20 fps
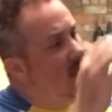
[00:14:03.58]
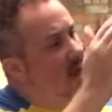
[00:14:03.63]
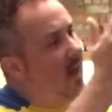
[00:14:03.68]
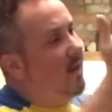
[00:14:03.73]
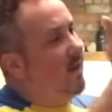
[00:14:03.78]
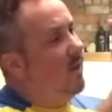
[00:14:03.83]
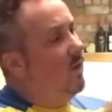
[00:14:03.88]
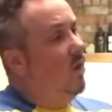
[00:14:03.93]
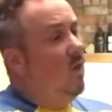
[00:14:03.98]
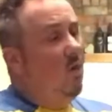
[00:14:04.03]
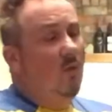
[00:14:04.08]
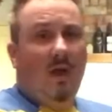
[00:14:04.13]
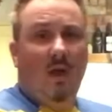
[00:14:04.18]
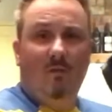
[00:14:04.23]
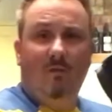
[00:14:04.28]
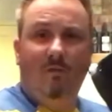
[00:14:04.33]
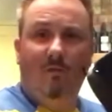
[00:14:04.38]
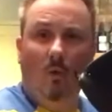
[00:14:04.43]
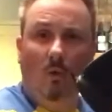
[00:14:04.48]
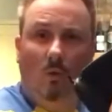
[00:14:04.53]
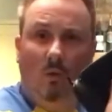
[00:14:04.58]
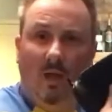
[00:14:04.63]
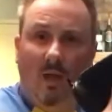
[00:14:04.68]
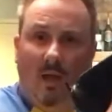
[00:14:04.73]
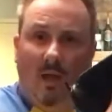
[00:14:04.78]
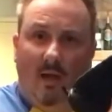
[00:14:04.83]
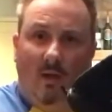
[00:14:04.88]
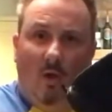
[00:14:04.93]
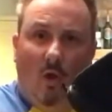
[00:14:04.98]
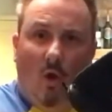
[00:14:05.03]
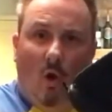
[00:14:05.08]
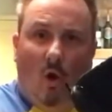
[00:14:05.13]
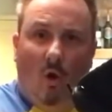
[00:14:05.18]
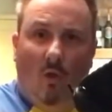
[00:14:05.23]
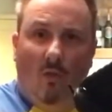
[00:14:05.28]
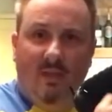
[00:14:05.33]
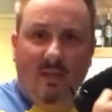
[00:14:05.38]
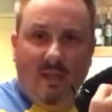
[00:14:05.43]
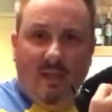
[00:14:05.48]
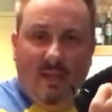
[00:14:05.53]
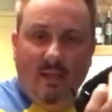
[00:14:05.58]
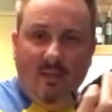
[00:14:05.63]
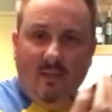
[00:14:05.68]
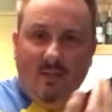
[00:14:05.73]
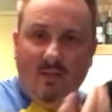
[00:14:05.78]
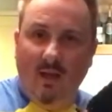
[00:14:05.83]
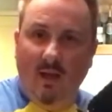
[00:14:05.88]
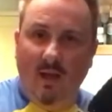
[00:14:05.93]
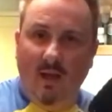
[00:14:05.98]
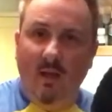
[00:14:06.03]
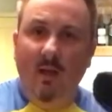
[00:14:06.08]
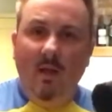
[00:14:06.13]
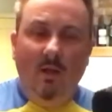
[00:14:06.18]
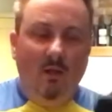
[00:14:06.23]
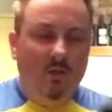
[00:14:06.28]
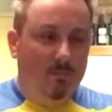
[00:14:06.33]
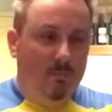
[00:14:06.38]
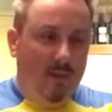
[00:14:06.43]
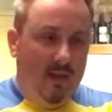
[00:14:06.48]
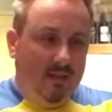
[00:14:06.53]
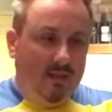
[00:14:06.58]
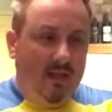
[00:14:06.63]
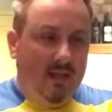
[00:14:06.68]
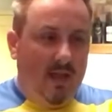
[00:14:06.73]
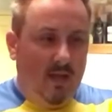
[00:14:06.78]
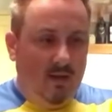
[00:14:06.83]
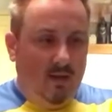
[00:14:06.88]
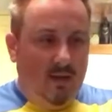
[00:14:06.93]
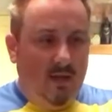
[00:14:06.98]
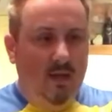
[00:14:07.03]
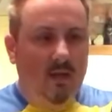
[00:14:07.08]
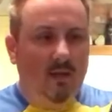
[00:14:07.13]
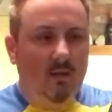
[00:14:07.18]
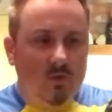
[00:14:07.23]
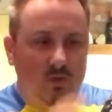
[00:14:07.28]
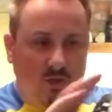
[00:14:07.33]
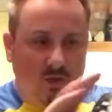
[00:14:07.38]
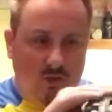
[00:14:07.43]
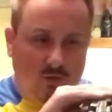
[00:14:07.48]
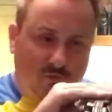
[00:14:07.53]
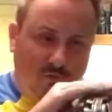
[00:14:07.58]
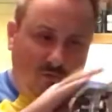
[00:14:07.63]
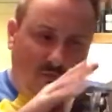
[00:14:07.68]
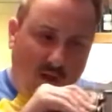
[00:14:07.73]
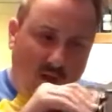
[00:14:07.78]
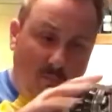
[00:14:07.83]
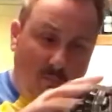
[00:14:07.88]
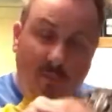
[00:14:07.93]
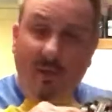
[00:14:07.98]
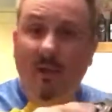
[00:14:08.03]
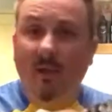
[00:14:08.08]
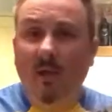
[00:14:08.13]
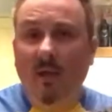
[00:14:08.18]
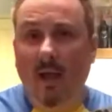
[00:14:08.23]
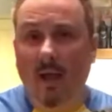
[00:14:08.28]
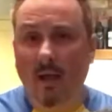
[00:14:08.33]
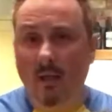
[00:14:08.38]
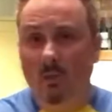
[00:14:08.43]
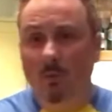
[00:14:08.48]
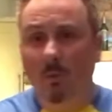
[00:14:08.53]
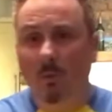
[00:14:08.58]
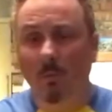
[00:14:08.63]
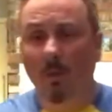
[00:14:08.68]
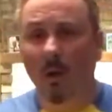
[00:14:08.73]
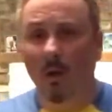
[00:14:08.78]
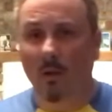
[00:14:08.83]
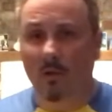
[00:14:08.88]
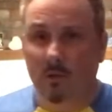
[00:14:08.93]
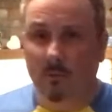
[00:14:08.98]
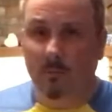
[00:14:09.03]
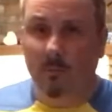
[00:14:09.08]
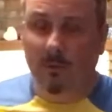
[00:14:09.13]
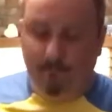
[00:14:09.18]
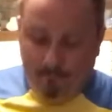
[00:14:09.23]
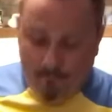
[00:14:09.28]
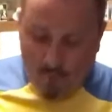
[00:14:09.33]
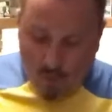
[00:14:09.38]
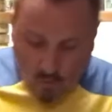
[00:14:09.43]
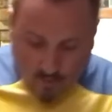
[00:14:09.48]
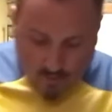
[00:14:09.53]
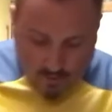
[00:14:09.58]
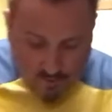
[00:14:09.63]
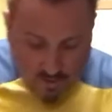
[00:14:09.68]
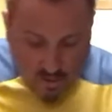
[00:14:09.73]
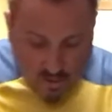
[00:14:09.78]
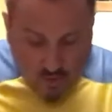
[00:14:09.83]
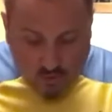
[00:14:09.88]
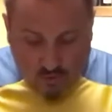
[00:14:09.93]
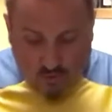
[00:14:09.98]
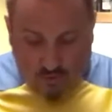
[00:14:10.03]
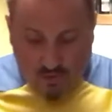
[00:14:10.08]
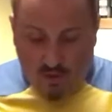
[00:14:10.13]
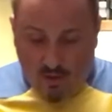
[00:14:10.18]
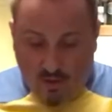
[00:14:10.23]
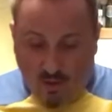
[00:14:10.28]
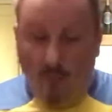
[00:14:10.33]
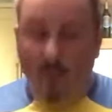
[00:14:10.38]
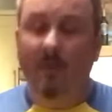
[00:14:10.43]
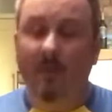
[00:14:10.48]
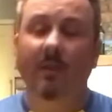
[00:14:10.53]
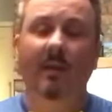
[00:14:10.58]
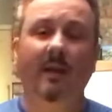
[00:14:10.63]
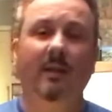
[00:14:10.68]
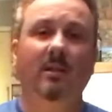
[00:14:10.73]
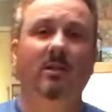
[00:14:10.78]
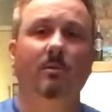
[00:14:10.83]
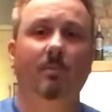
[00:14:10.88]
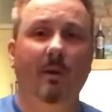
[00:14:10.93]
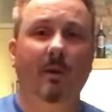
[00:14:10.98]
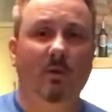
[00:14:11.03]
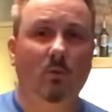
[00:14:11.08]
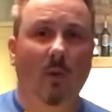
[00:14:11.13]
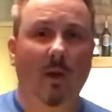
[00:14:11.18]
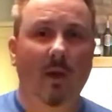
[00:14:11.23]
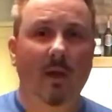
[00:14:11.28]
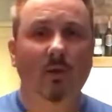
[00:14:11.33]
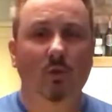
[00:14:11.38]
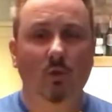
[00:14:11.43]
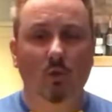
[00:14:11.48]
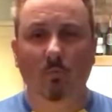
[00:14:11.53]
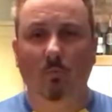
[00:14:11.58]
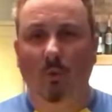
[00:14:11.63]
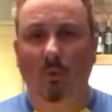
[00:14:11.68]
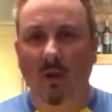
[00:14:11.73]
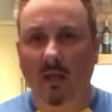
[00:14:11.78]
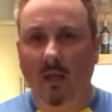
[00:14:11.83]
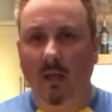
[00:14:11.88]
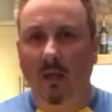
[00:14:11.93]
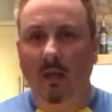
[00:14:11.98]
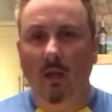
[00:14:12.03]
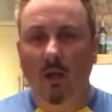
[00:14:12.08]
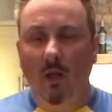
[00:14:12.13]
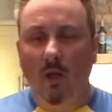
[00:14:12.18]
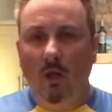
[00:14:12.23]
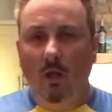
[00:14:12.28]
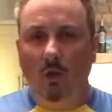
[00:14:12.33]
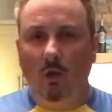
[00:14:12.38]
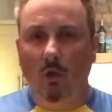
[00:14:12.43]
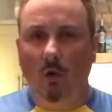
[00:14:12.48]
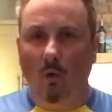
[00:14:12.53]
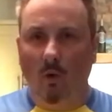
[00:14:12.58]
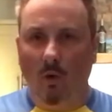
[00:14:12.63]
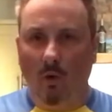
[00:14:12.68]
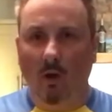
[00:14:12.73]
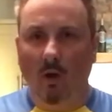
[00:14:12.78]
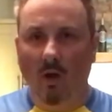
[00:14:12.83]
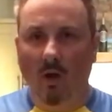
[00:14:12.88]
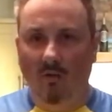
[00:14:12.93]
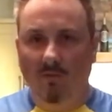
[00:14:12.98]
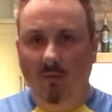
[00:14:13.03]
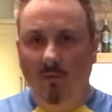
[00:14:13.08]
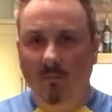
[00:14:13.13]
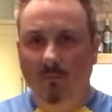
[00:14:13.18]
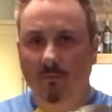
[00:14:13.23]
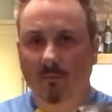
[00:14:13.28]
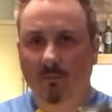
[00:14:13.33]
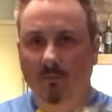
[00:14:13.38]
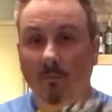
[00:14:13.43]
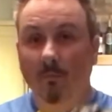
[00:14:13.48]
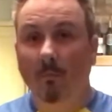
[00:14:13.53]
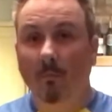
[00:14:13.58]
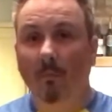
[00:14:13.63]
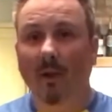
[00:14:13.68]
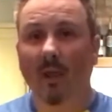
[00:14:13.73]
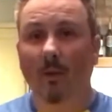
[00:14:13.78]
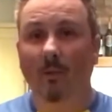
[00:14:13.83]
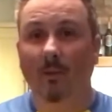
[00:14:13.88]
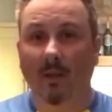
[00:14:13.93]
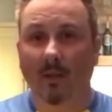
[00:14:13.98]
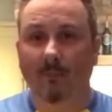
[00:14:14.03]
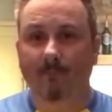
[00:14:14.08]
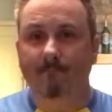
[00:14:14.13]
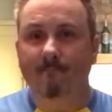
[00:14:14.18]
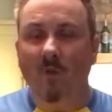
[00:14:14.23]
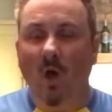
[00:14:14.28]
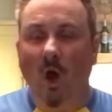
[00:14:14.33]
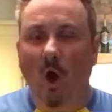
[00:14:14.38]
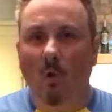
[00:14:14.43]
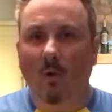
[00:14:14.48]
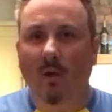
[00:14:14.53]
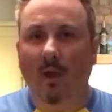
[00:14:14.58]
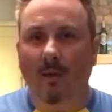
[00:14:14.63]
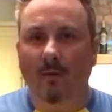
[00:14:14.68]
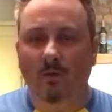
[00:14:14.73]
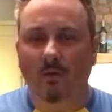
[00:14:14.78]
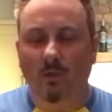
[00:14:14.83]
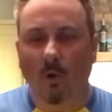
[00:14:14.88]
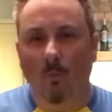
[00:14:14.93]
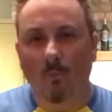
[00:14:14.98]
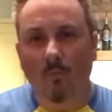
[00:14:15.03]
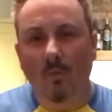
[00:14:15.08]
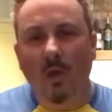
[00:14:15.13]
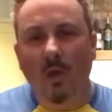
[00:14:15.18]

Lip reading: and along that fold line on the inside to make that hinge as floppy as possible. All right, so there you go. That's the best way to break in your glove. Play with it. Okay, so